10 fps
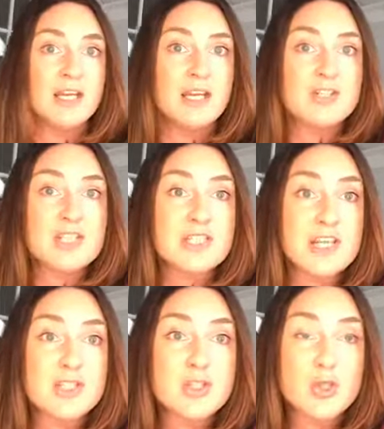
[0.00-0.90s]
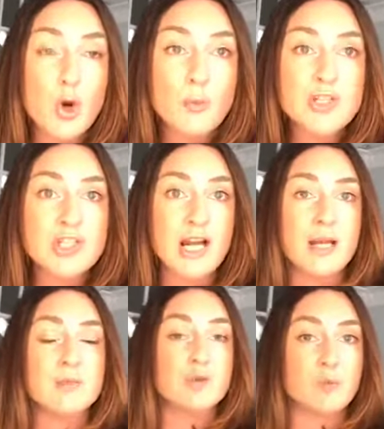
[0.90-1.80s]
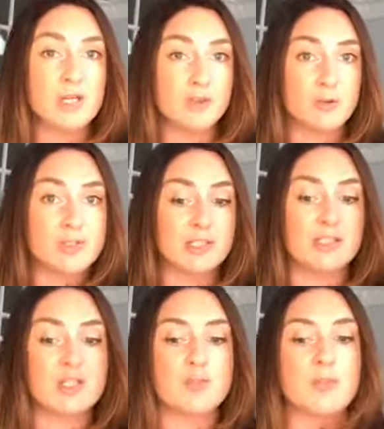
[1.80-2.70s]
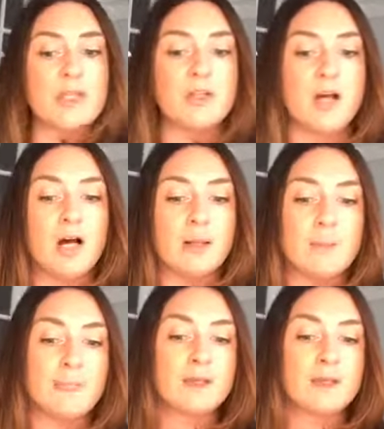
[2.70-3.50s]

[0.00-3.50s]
It just takes so much time to read through something that's really long.